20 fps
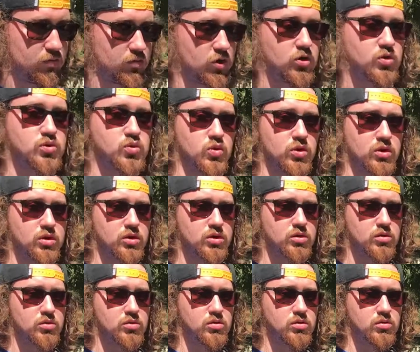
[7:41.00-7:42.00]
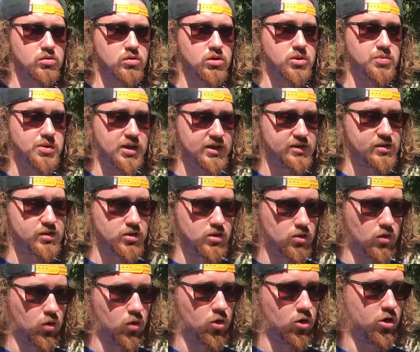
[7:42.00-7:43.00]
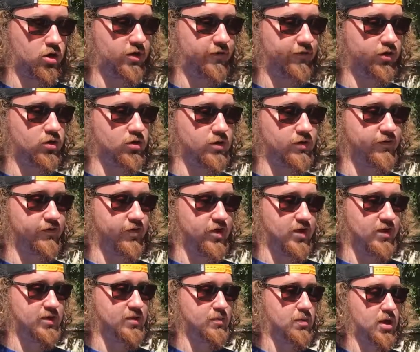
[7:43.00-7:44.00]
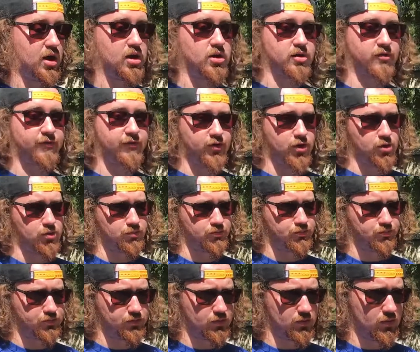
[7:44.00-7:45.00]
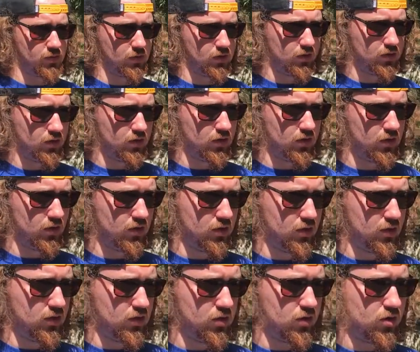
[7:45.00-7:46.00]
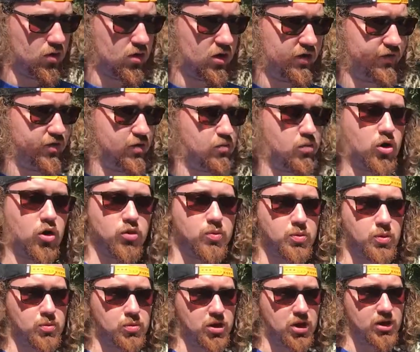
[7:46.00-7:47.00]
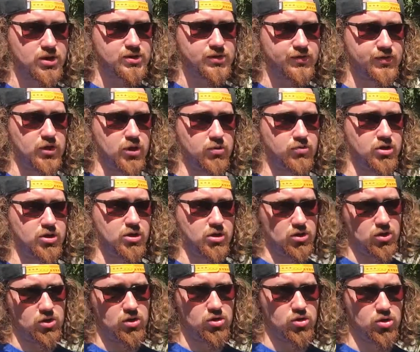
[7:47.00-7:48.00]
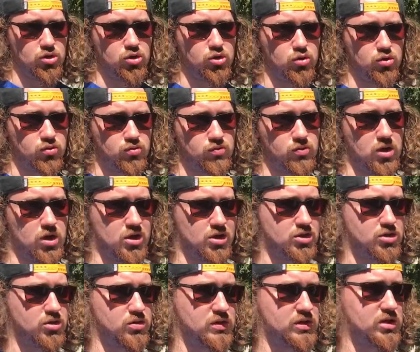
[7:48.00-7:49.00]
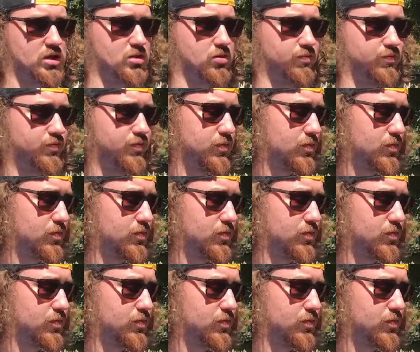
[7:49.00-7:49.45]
those work the best. Or if you can find a block of foam, or even multiple blocks of foam that you can glue onto each other.